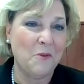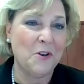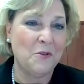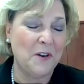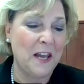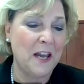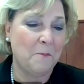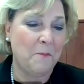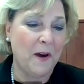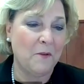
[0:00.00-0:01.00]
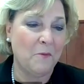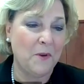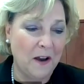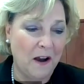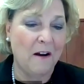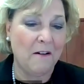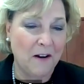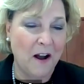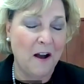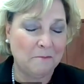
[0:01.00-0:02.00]
We're unique, but
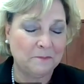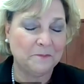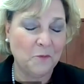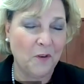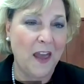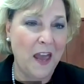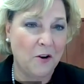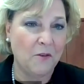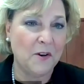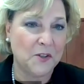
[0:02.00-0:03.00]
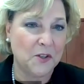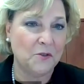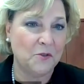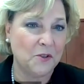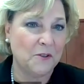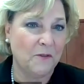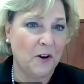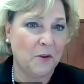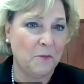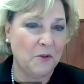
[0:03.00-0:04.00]
we're the anchor institutions of
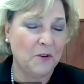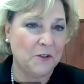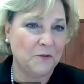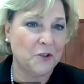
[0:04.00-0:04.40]
our communities for